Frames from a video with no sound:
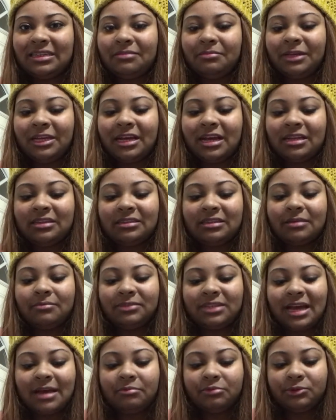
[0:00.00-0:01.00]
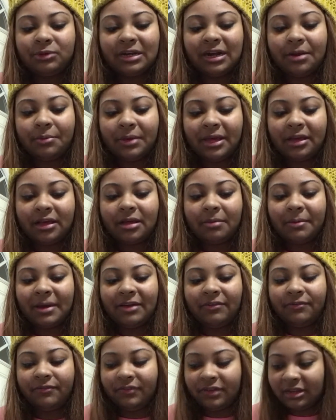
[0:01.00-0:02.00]
because sometimes when I wake up I
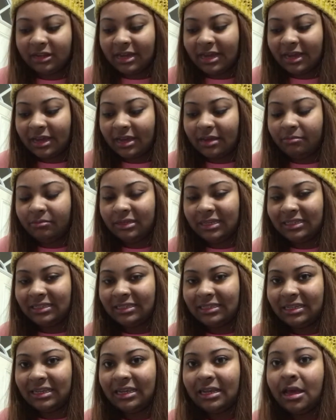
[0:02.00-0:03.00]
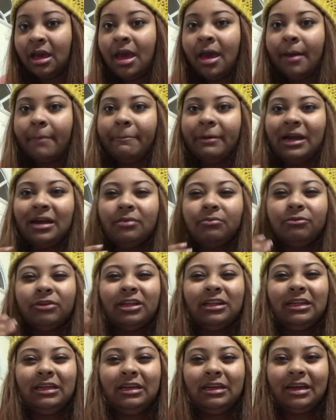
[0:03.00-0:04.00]
feel like I'm dizzy but I'm
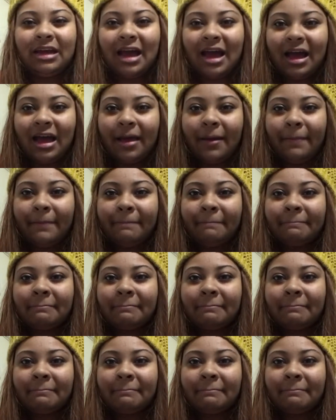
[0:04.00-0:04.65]
really not.